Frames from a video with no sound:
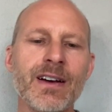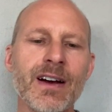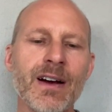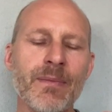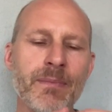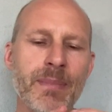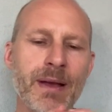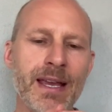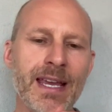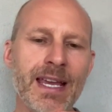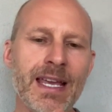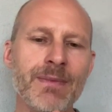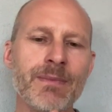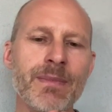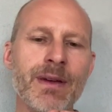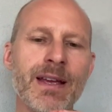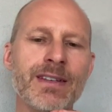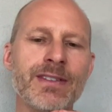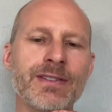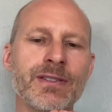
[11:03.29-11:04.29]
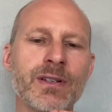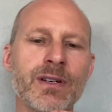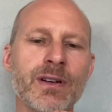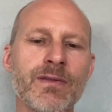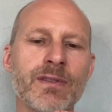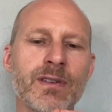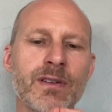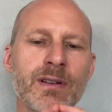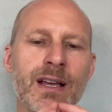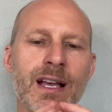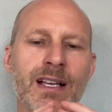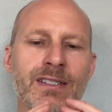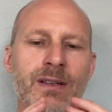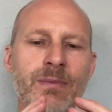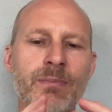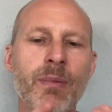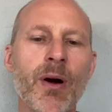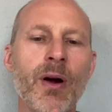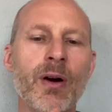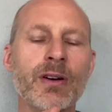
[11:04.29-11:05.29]
of pain may serve to, as
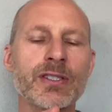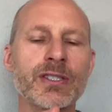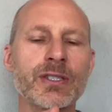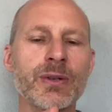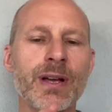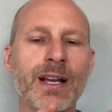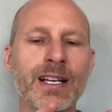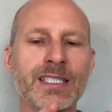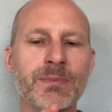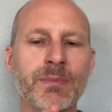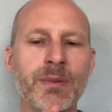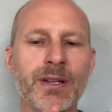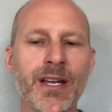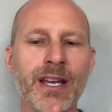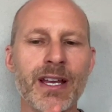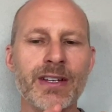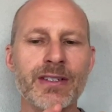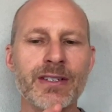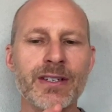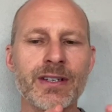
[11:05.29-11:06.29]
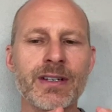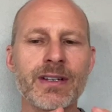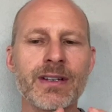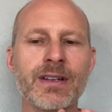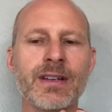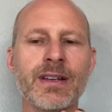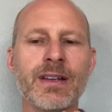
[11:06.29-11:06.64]
a partial explanation